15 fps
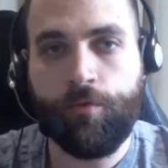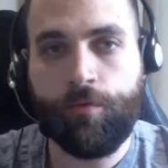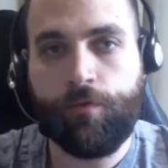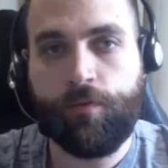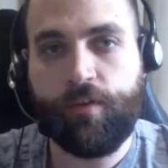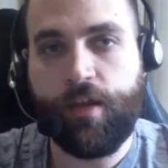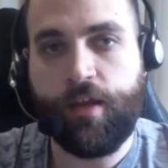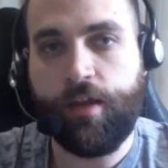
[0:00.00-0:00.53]
of
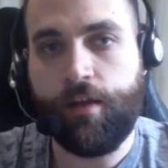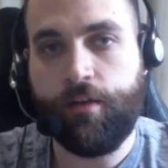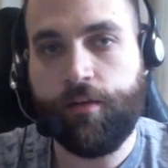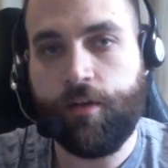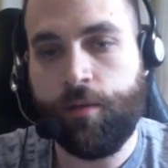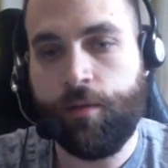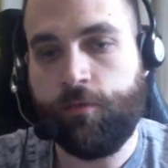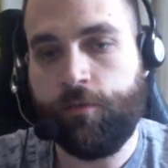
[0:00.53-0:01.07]
stake
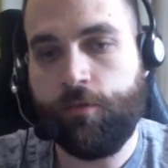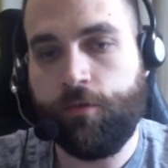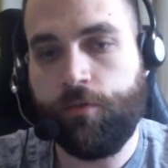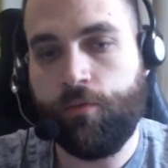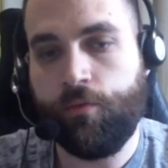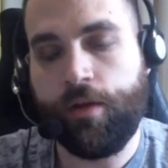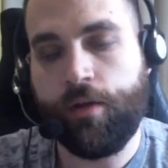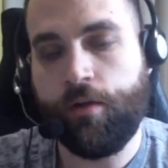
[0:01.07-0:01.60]
anytime
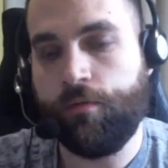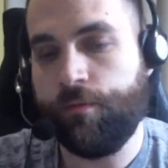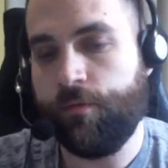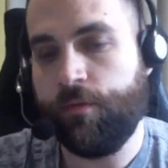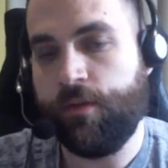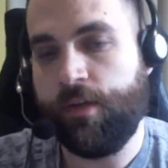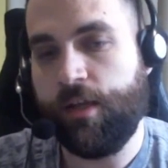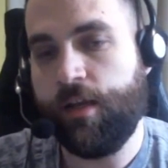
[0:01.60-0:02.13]
soon, we don't
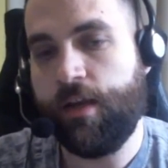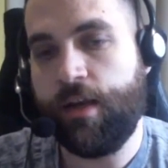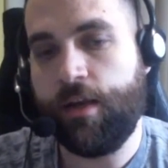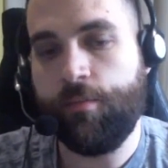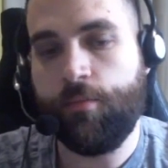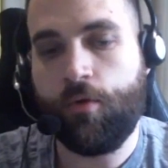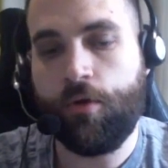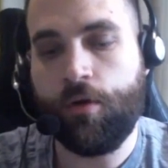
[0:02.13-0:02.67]
need it
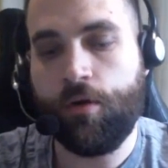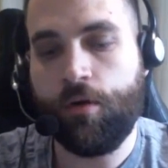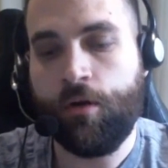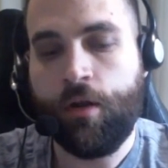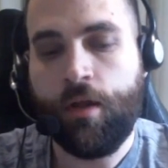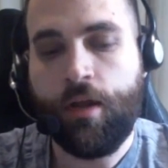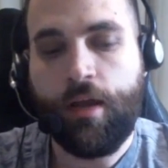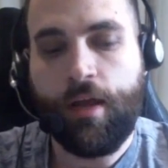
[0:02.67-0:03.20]
anymore,
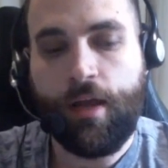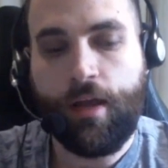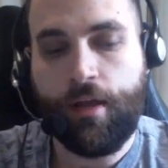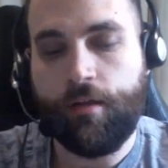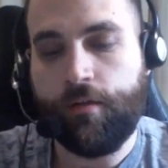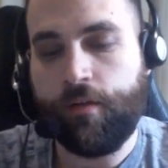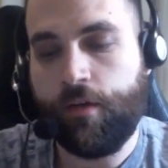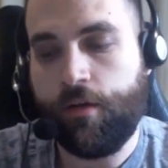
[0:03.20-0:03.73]

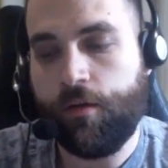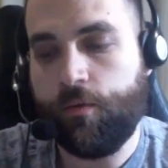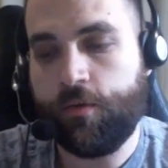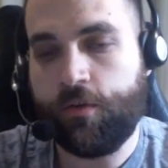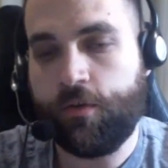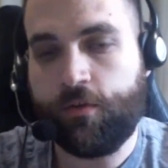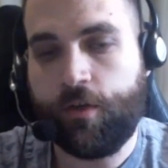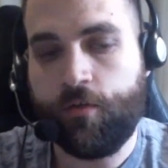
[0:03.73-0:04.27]
and we're
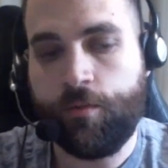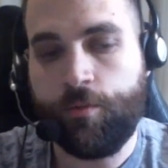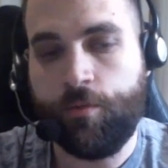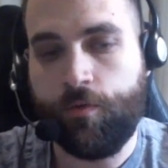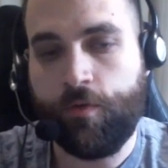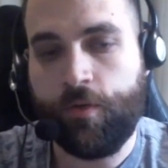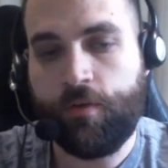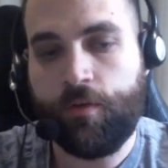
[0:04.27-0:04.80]
just going to
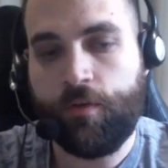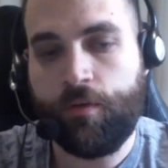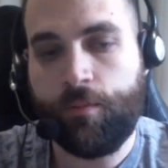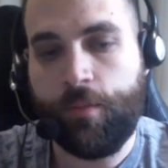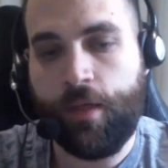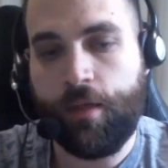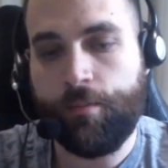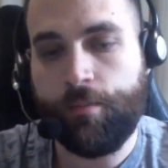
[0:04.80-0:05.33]
remove it to
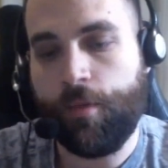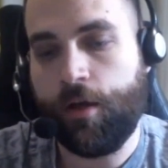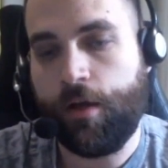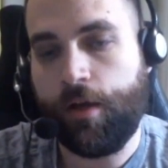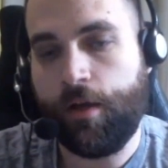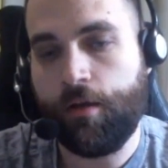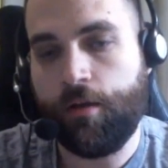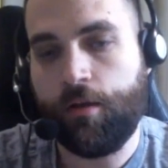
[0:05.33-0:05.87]
make
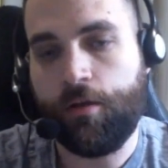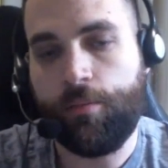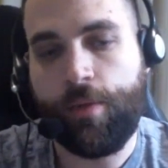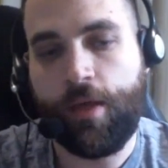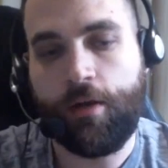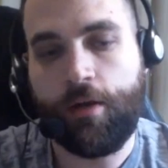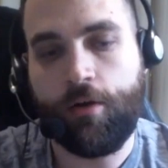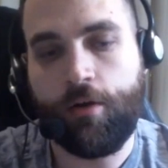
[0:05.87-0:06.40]
mining a little
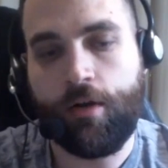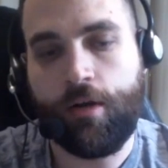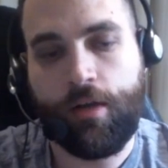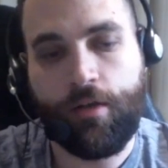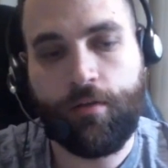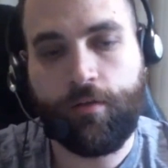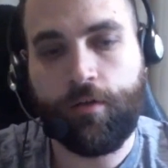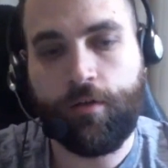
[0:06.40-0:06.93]
better and
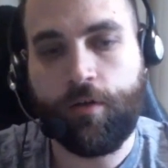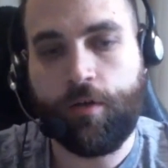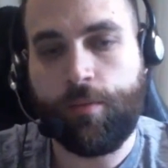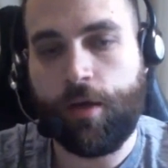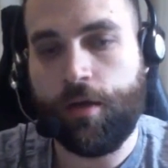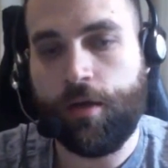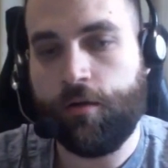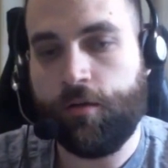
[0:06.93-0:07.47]
easier on
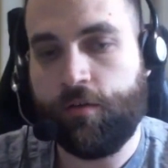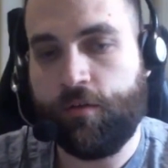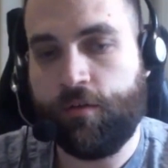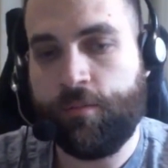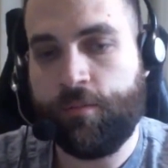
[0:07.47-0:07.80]
miners.